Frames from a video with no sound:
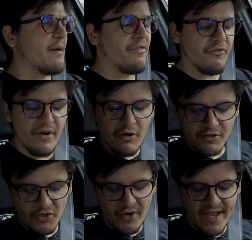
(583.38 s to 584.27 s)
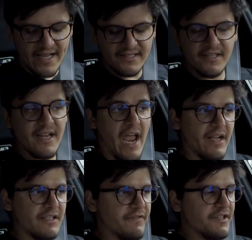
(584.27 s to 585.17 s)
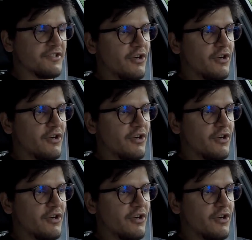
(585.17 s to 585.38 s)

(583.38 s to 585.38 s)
The M3 also has an active